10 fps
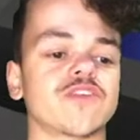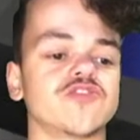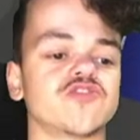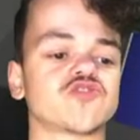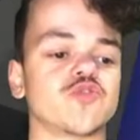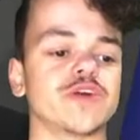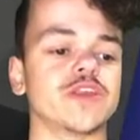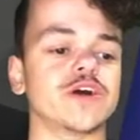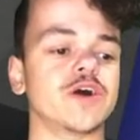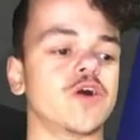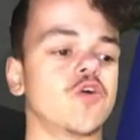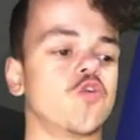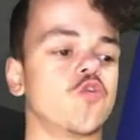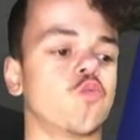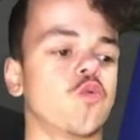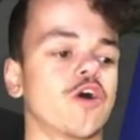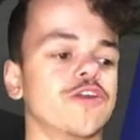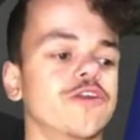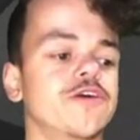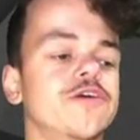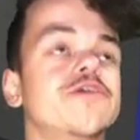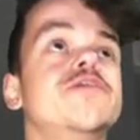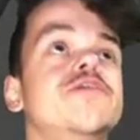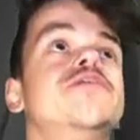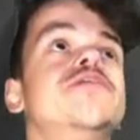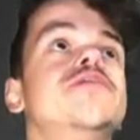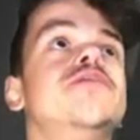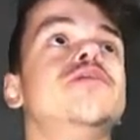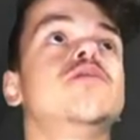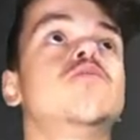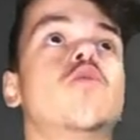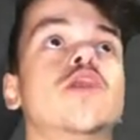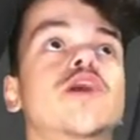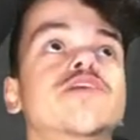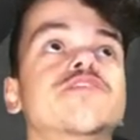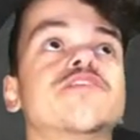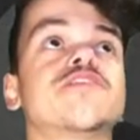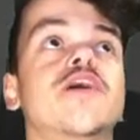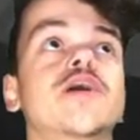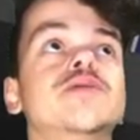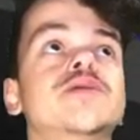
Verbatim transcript: than just doing one at a time.